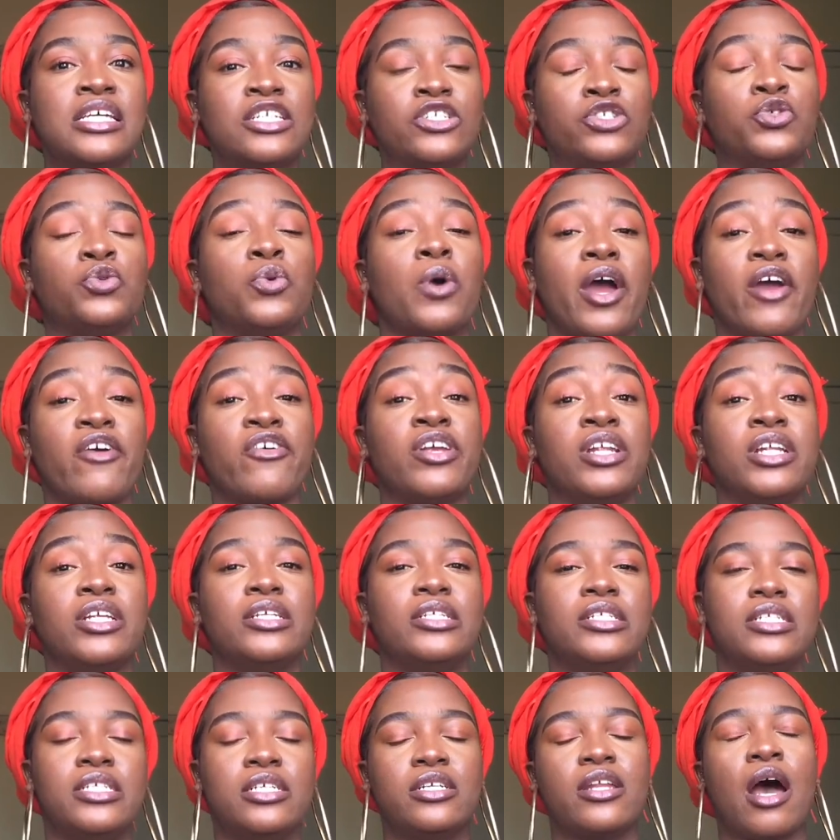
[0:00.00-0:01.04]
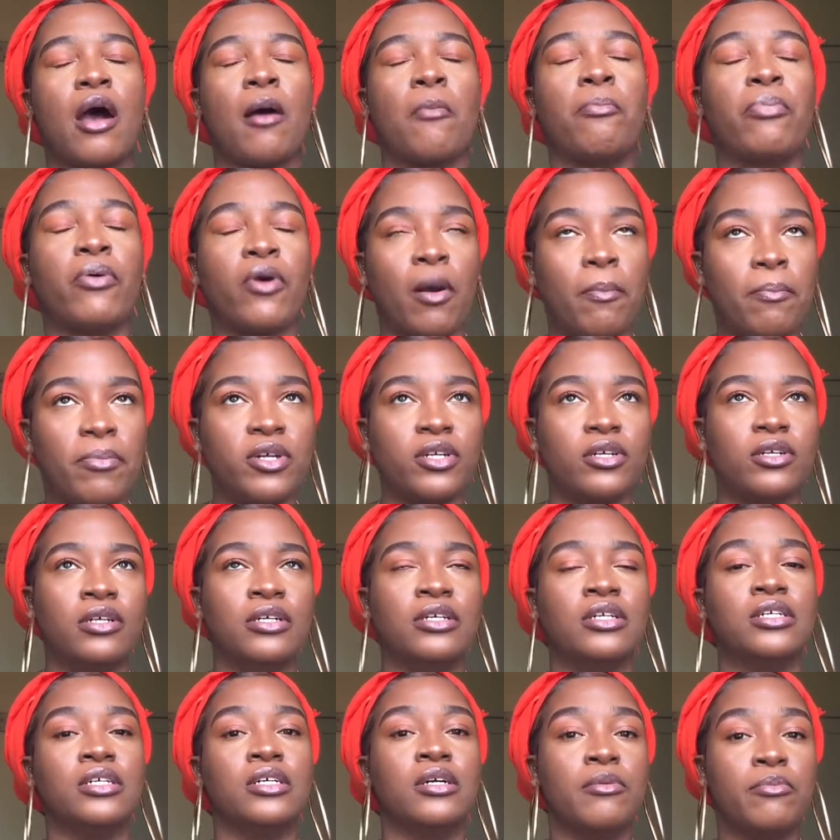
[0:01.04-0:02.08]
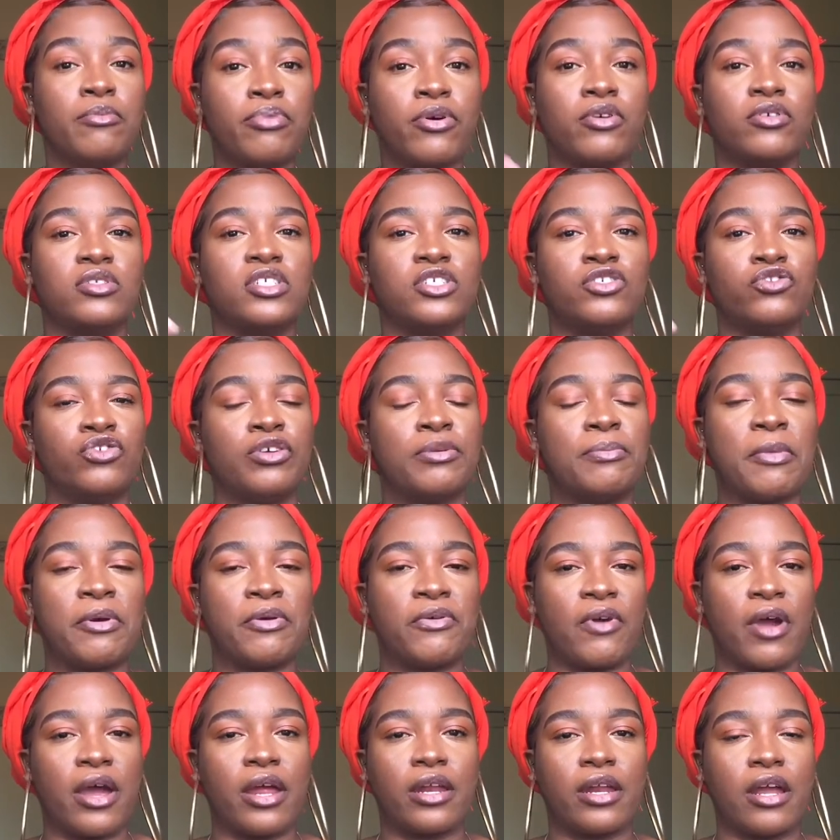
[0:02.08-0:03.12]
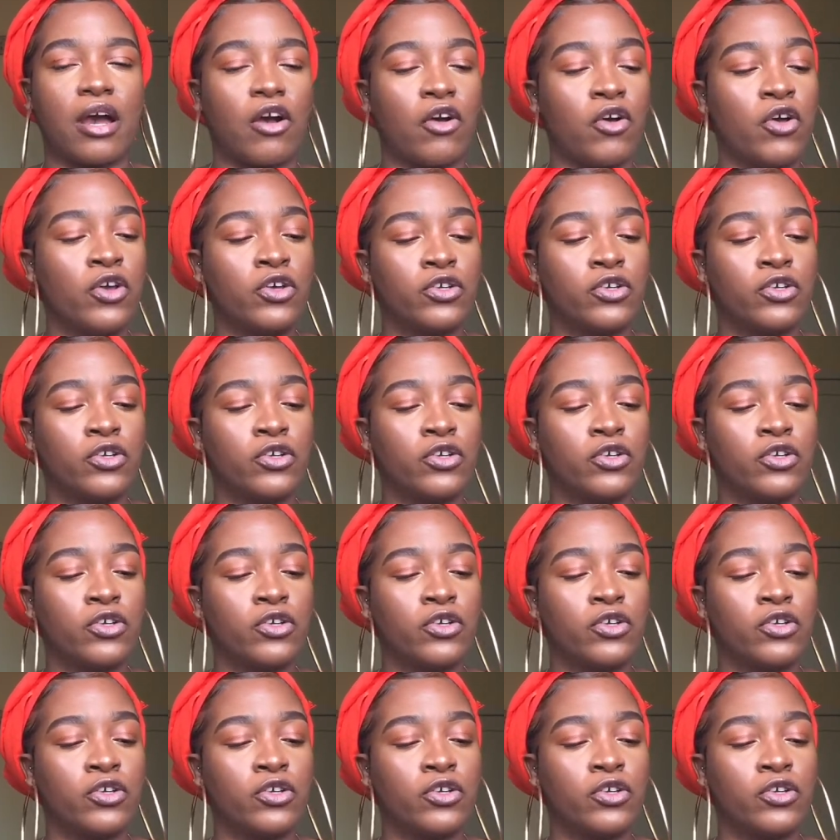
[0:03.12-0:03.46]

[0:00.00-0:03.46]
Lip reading: Do I really need a proper protein treatment right now?